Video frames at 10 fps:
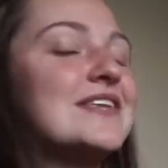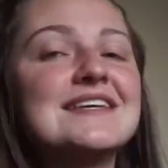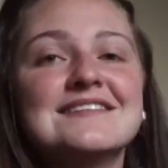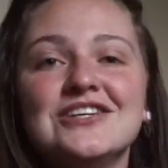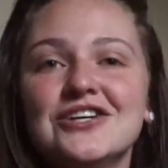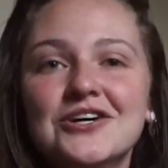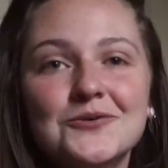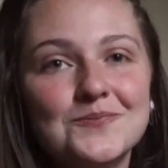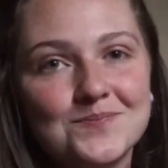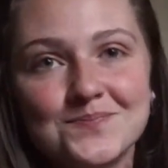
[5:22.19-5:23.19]
This, you
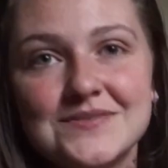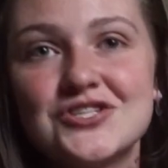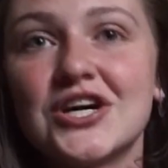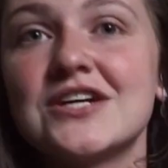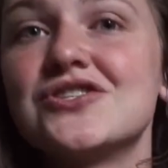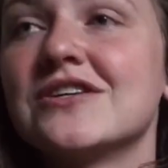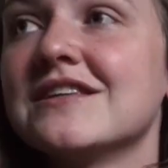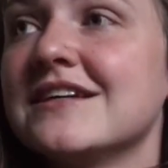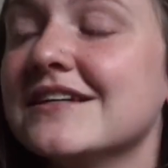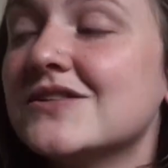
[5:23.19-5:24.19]
know, Josh took
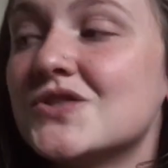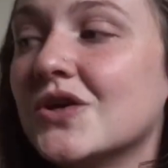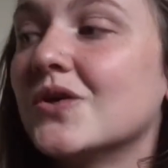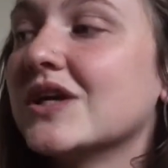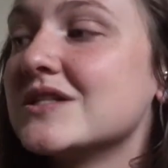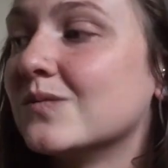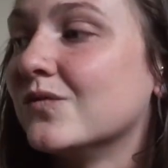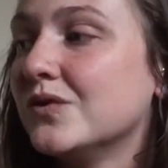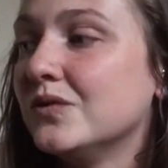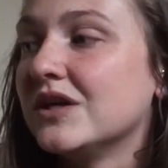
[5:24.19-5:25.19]
the kids to go get some
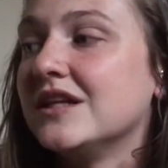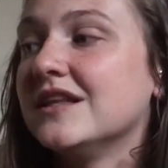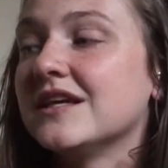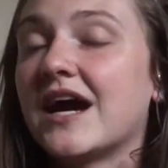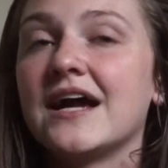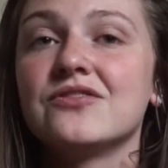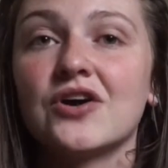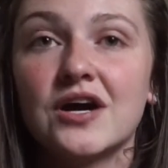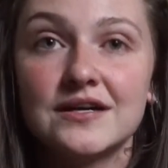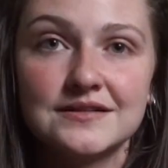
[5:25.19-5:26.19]
food, and th I
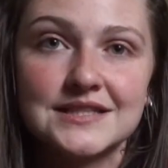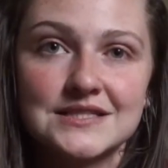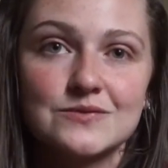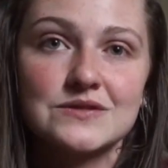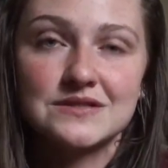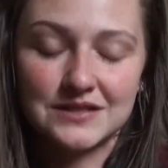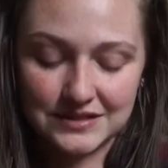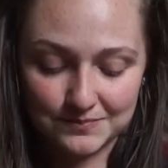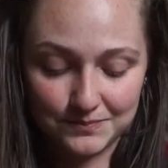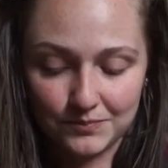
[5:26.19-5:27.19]
thought this was
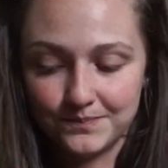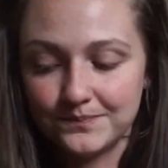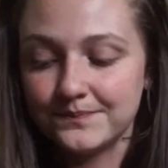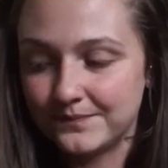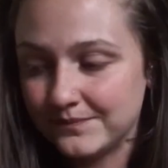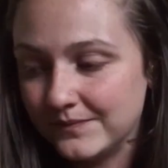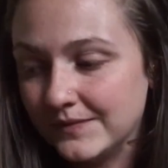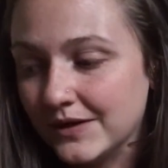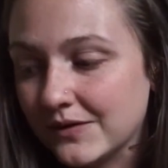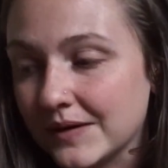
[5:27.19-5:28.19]
gonna...
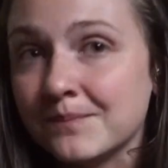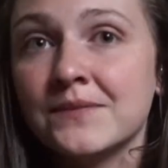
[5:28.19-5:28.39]
Okay.